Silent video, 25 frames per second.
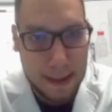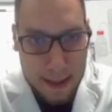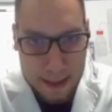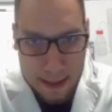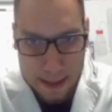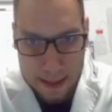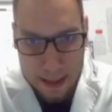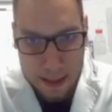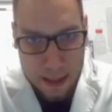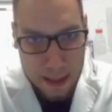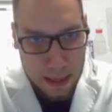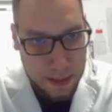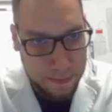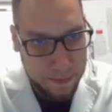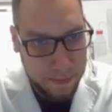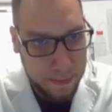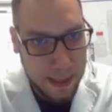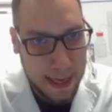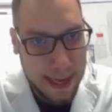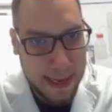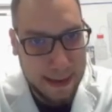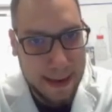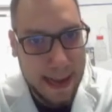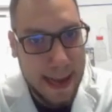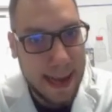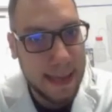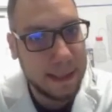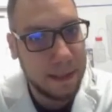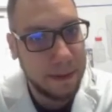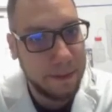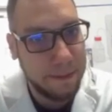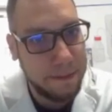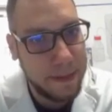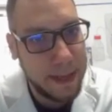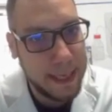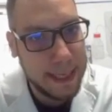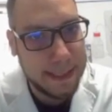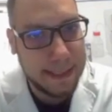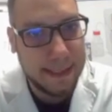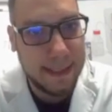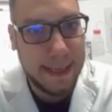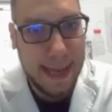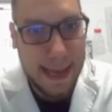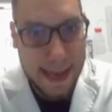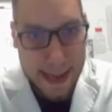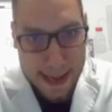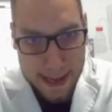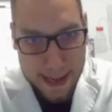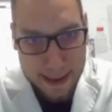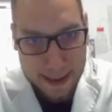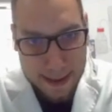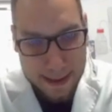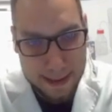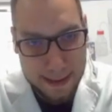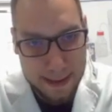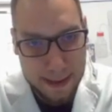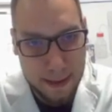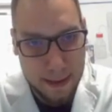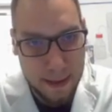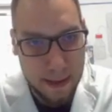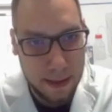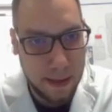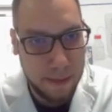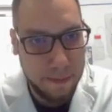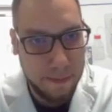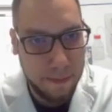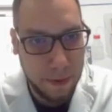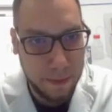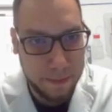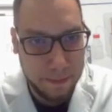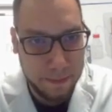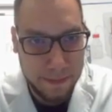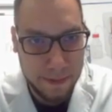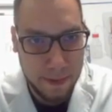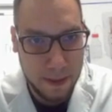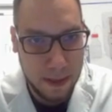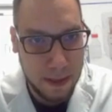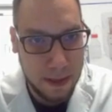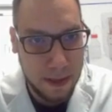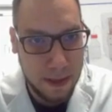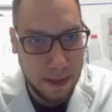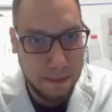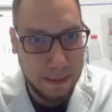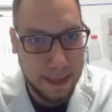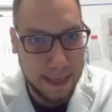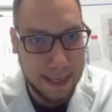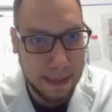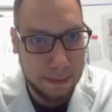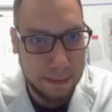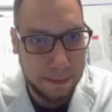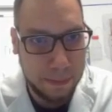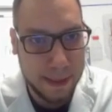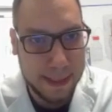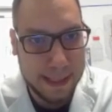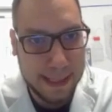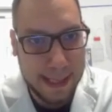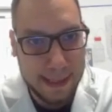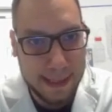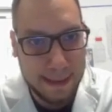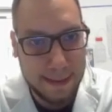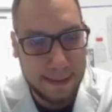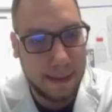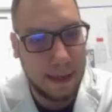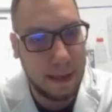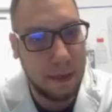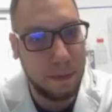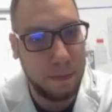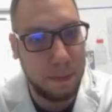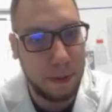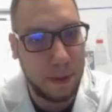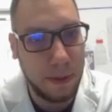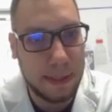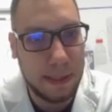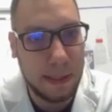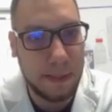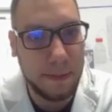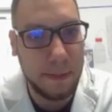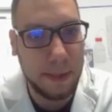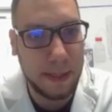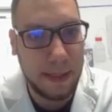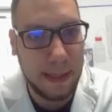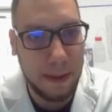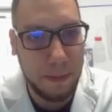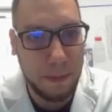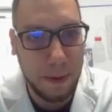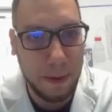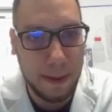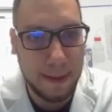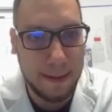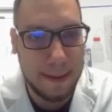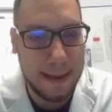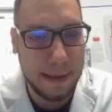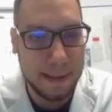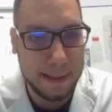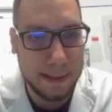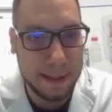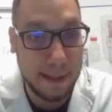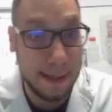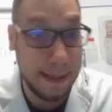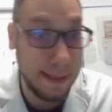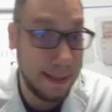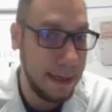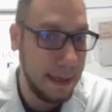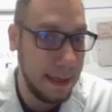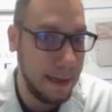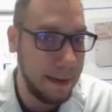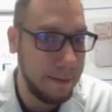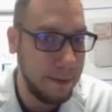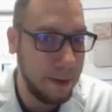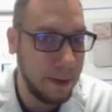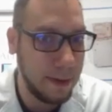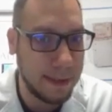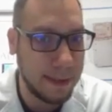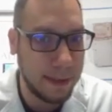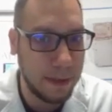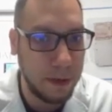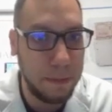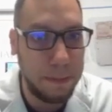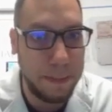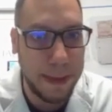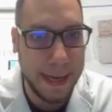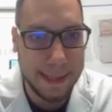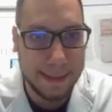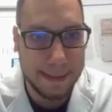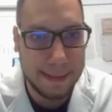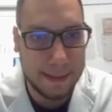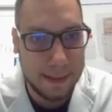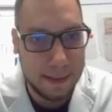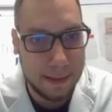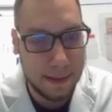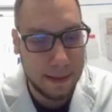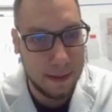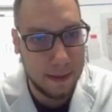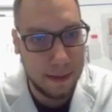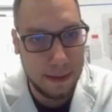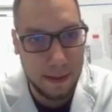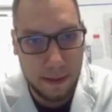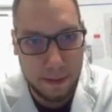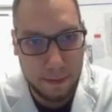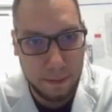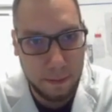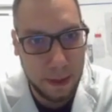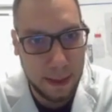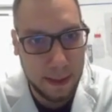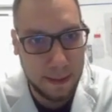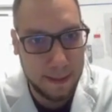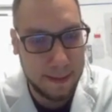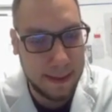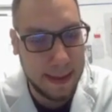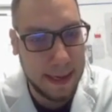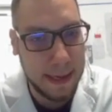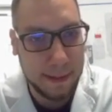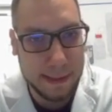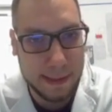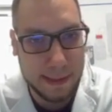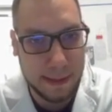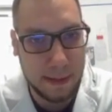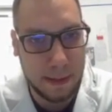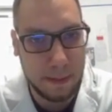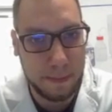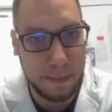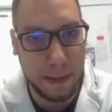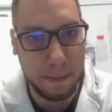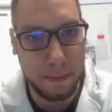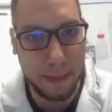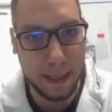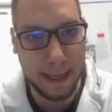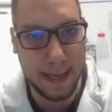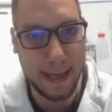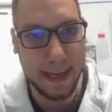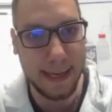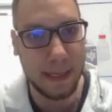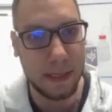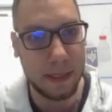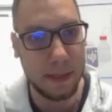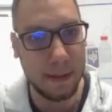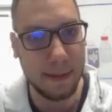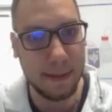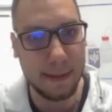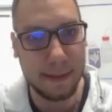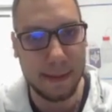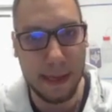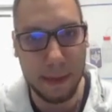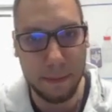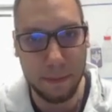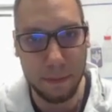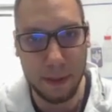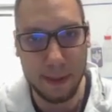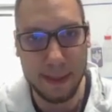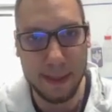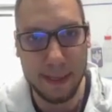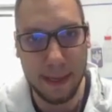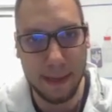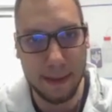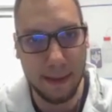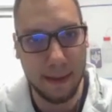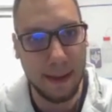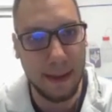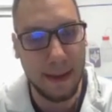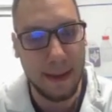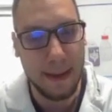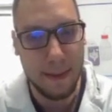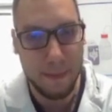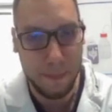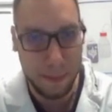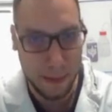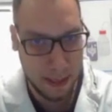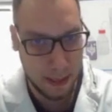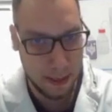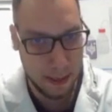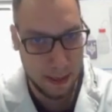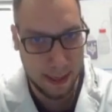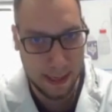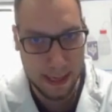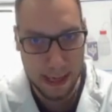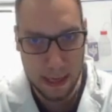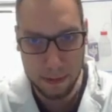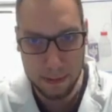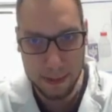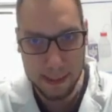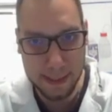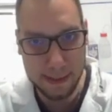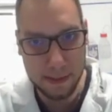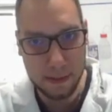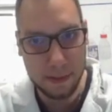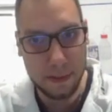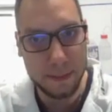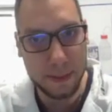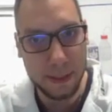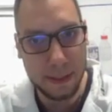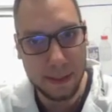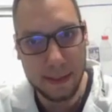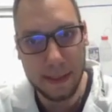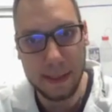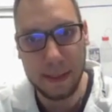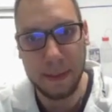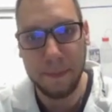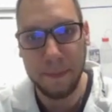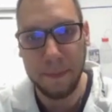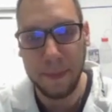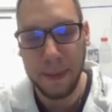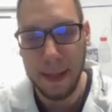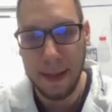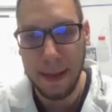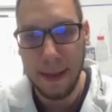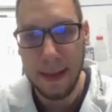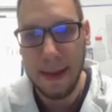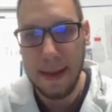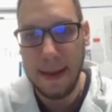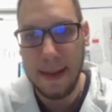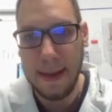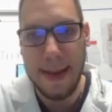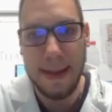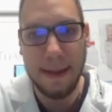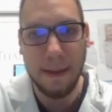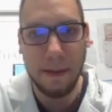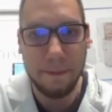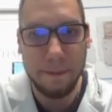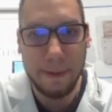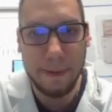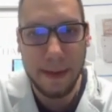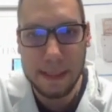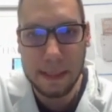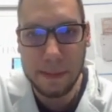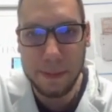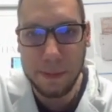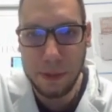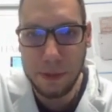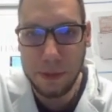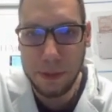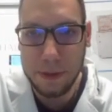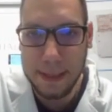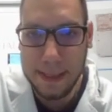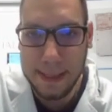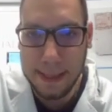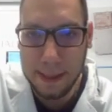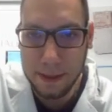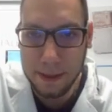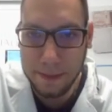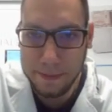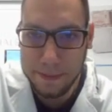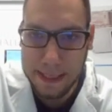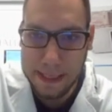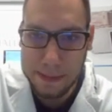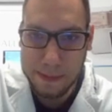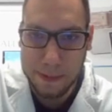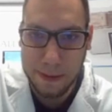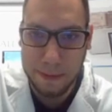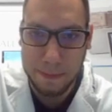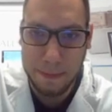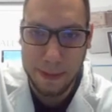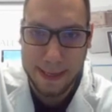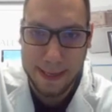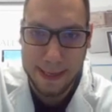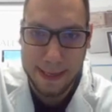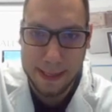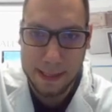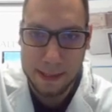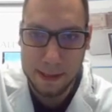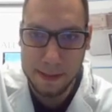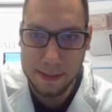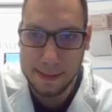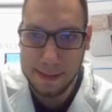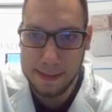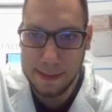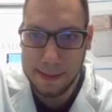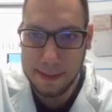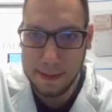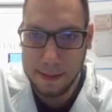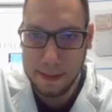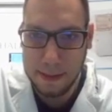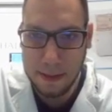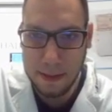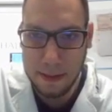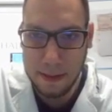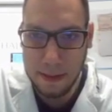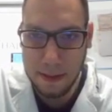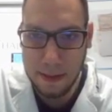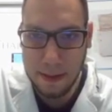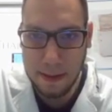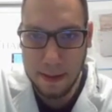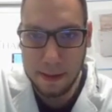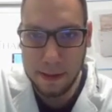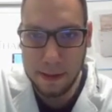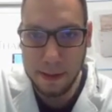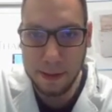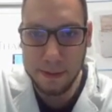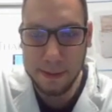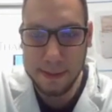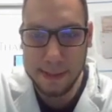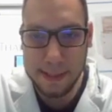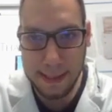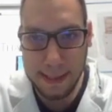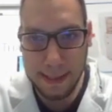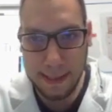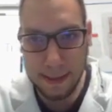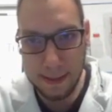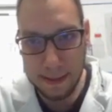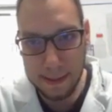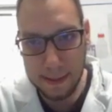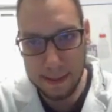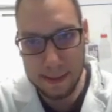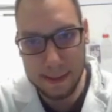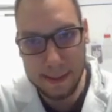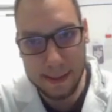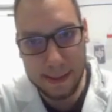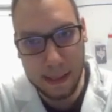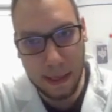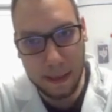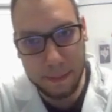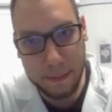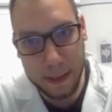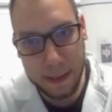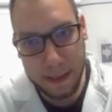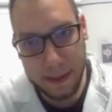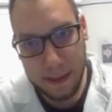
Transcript: And as of this day, we can present approximately 1,000, it's even surpassed 1,000 publications that were done in our instrument. And the vast majority of these publications are using some